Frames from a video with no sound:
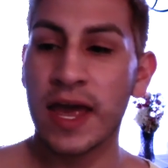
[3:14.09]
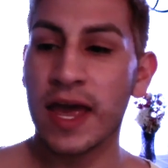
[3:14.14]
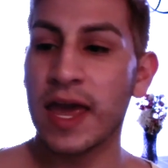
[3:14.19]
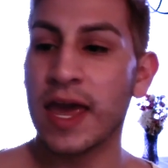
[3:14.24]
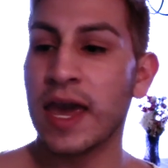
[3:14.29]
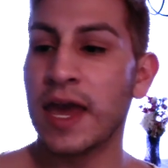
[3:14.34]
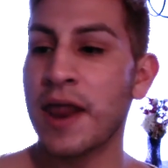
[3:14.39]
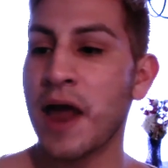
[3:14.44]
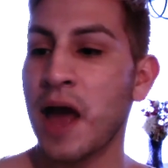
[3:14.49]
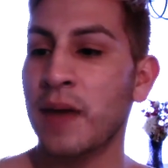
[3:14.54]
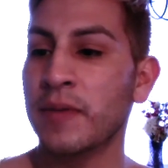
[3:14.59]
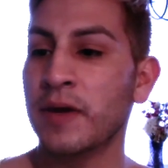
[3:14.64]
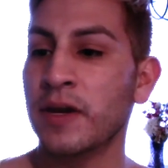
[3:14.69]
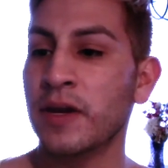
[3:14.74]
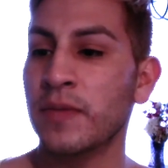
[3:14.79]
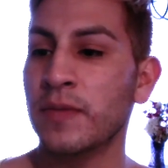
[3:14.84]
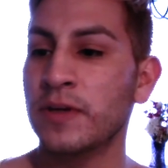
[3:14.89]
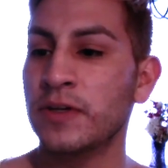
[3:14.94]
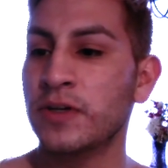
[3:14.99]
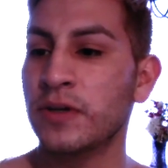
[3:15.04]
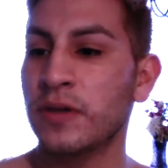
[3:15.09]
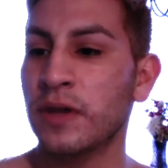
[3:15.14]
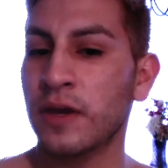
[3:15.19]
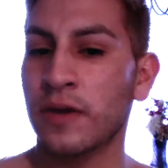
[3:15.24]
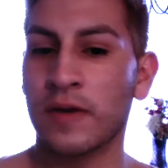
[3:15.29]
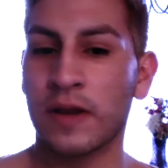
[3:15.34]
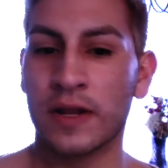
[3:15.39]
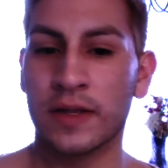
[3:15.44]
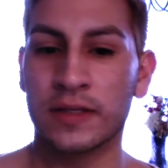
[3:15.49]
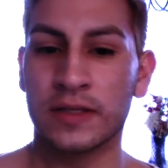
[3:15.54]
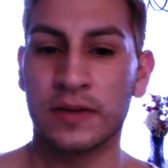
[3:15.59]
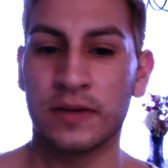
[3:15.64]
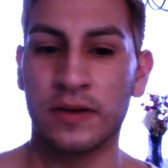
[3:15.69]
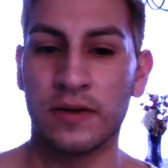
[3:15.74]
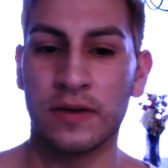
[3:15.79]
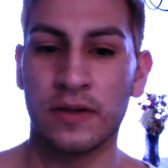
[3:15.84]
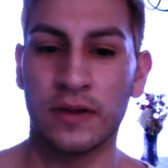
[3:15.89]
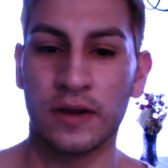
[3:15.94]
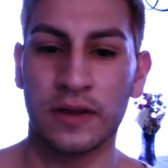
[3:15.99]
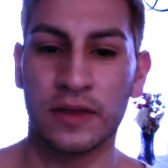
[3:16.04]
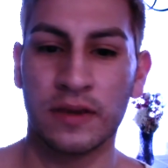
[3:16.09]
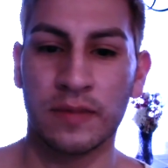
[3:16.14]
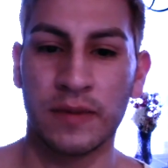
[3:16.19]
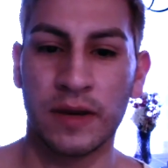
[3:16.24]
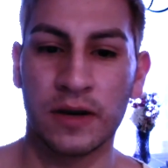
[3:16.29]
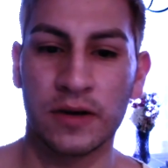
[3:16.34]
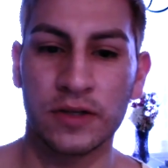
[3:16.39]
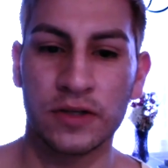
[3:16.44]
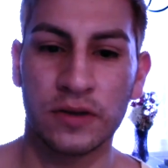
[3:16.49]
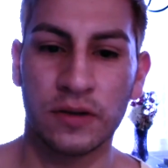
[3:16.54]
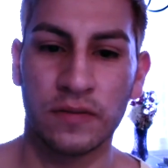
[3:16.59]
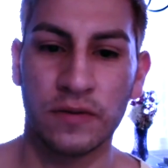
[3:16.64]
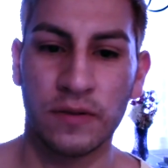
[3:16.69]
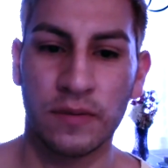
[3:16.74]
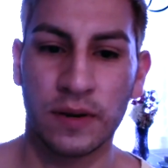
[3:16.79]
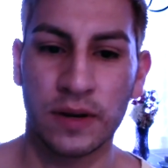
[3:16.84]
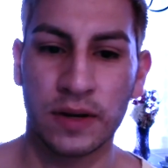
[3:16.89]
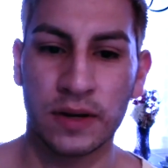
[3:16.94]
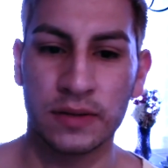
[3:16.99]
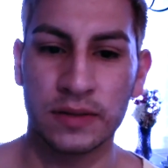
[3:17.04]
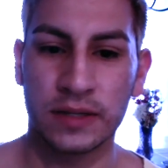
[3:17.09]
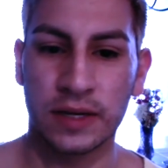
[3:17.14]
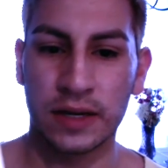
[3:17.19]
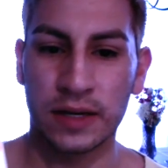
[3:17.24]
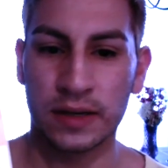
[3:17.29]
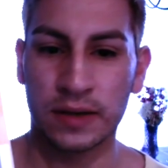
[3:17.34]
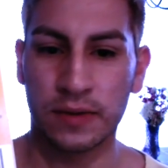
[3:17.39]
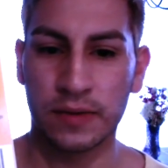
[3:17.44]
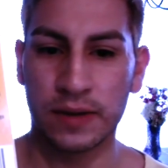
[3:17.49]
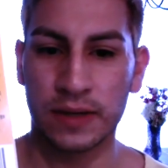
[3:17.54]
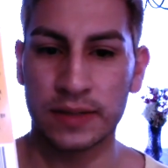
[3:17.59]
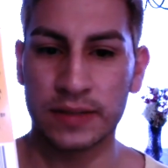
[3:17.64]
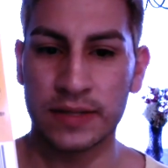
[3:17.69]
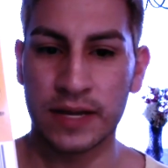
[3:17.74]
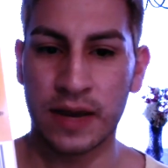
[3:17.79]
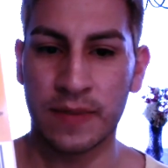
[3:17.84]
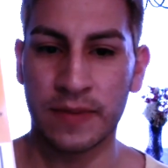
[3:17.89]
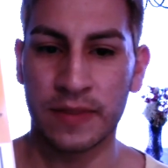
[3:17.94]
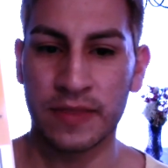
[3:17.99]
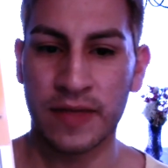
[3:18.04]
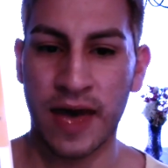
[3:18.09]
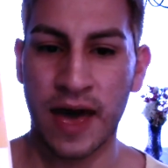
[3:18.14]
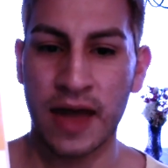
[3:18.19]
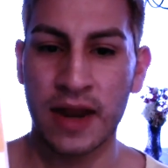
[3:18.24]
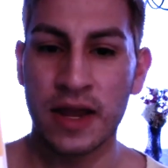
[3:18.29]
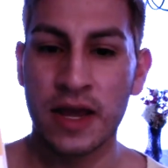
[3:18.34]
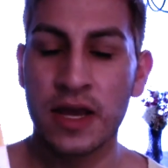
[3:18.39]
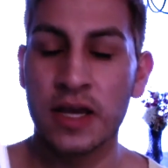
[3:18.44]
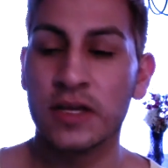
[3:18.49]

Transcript: And I'm gonna read you the ingredients, and you can look at them here too if you wanna take a quick snap at that.